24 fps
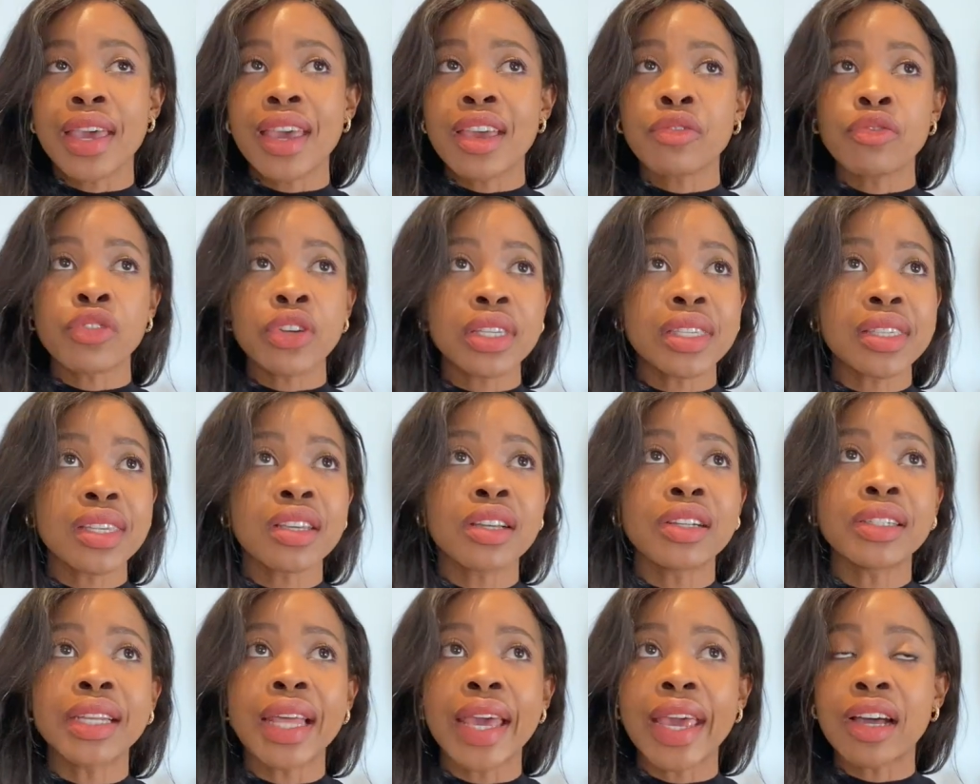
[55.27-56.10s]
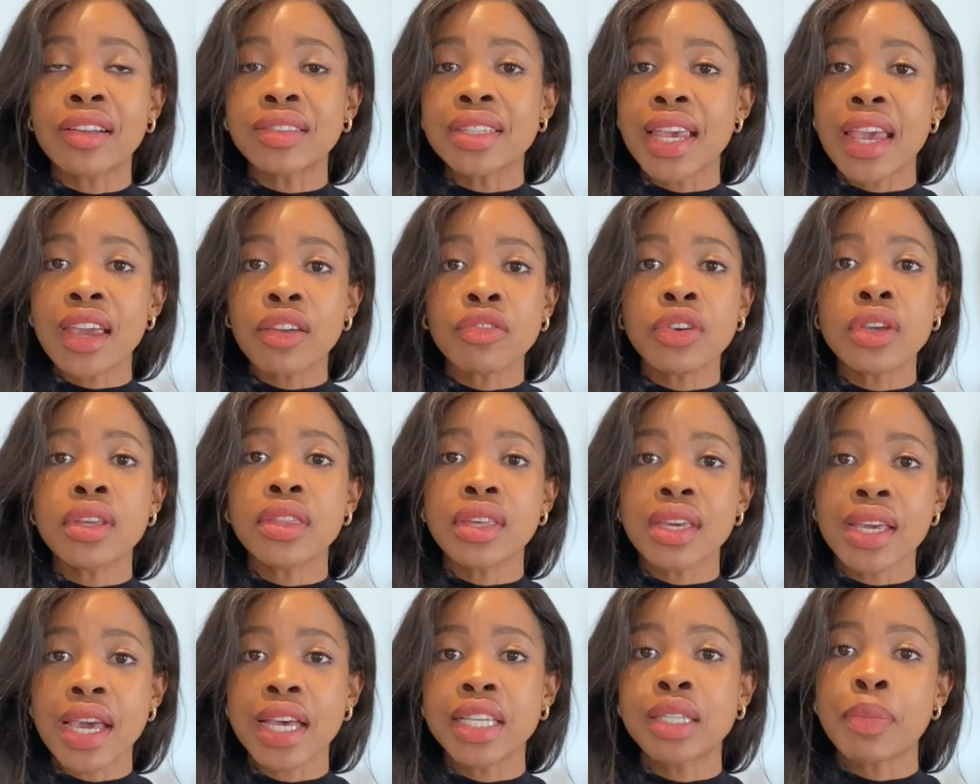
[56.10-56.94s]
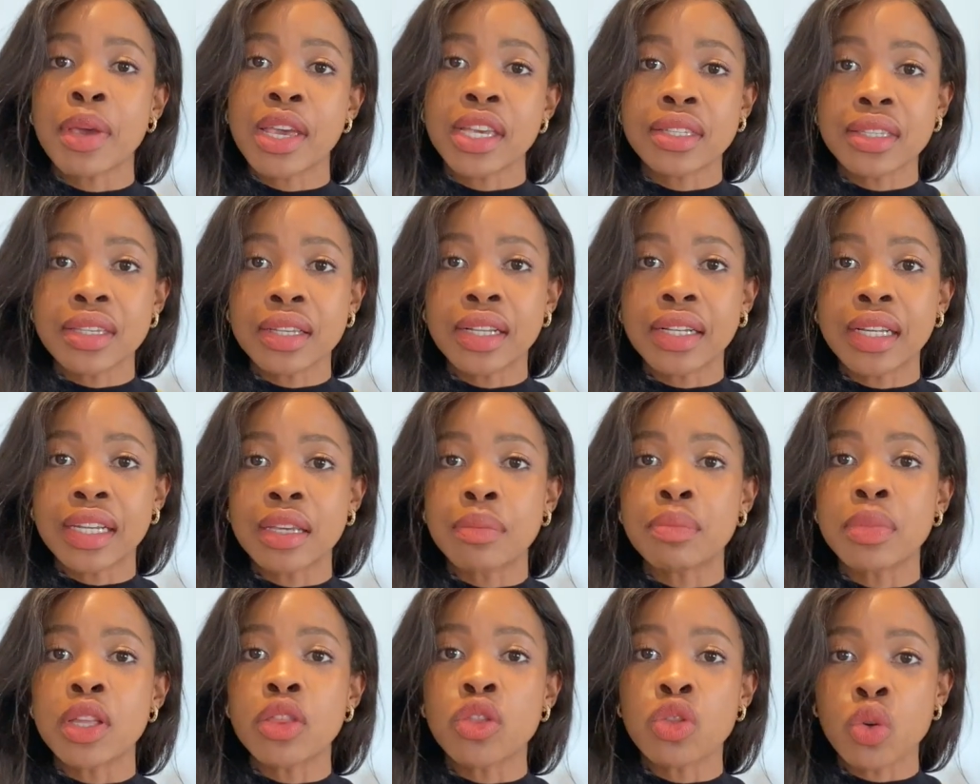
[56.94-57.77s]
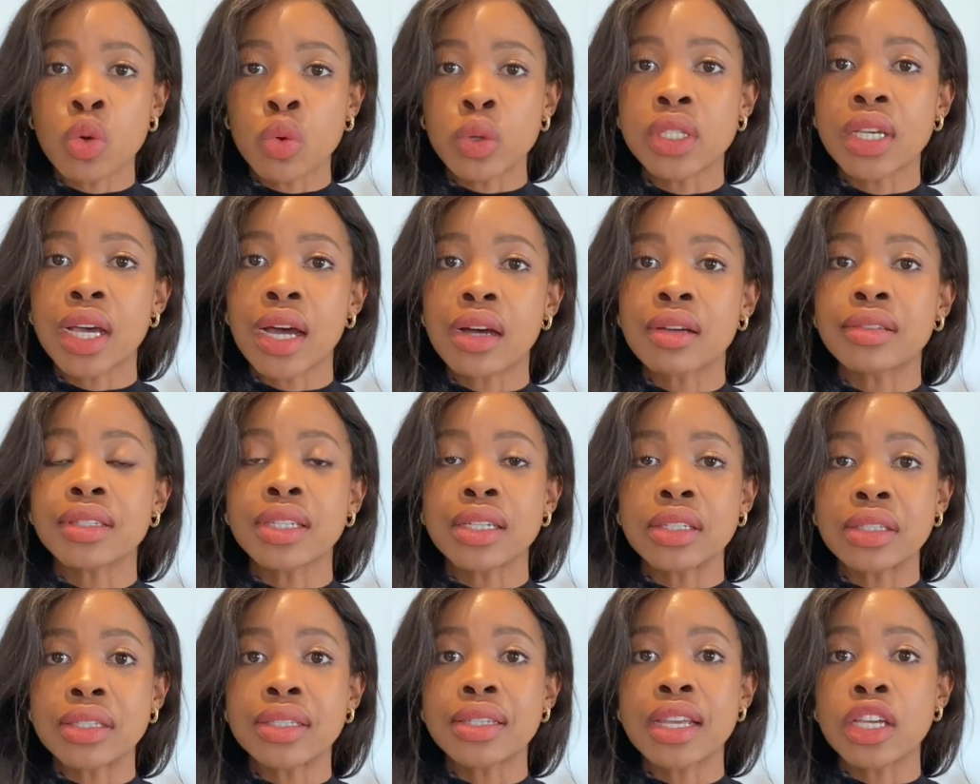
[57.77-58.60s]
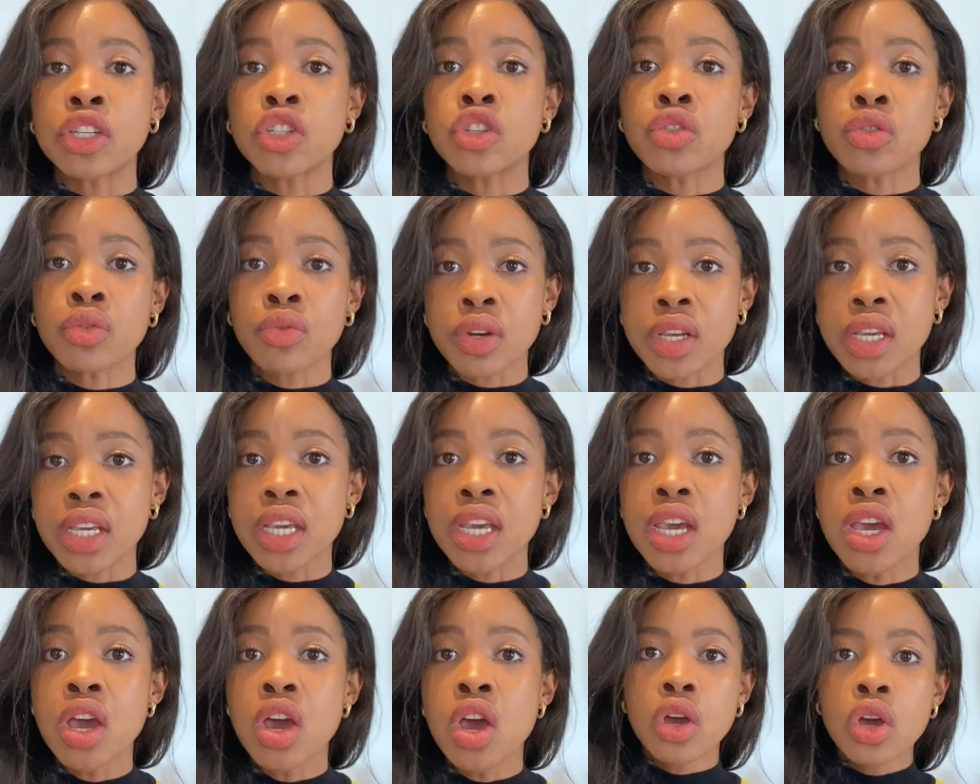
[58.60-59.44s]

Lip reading: every single layout, everything has basically been thought out in stage 3.